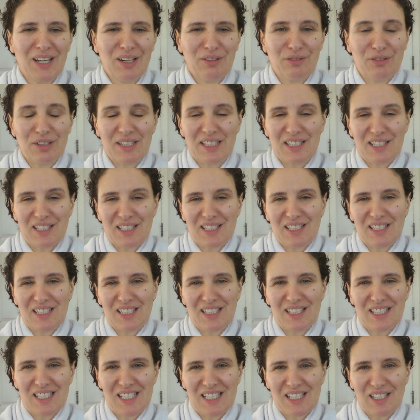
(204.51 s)
For
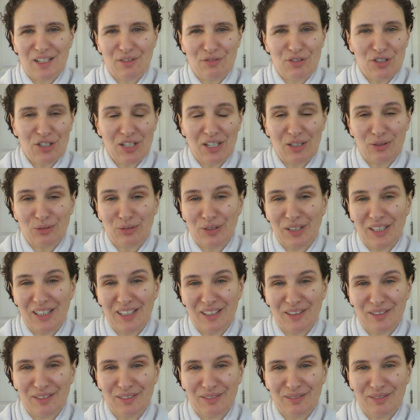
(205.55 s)
instance, instead of shouting,